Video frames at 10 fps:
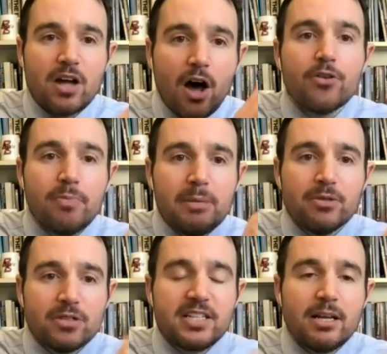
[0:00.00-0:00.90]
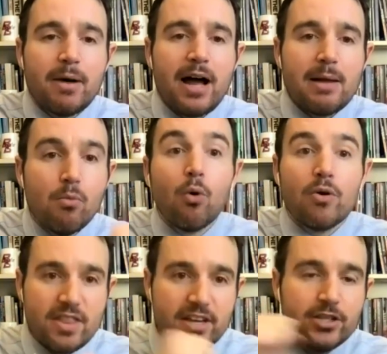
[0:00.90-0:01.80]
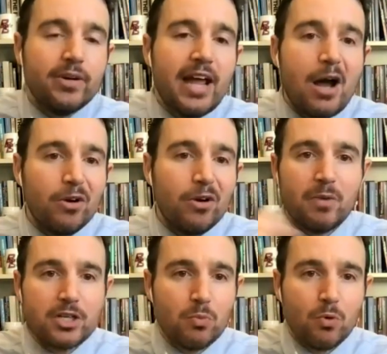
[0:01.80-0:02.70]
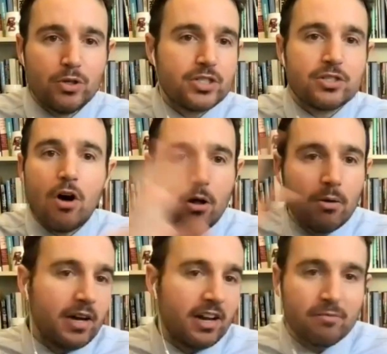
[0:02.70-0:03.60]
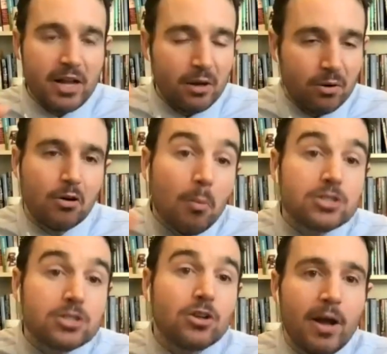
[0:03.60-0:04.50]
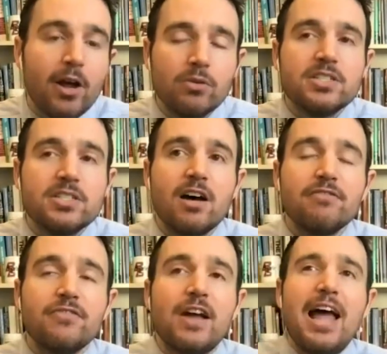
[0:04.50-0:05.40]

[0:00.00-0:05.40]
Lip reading: other people's syllabi more than they do now, which much more just all kind of my own or almost all my own stuff.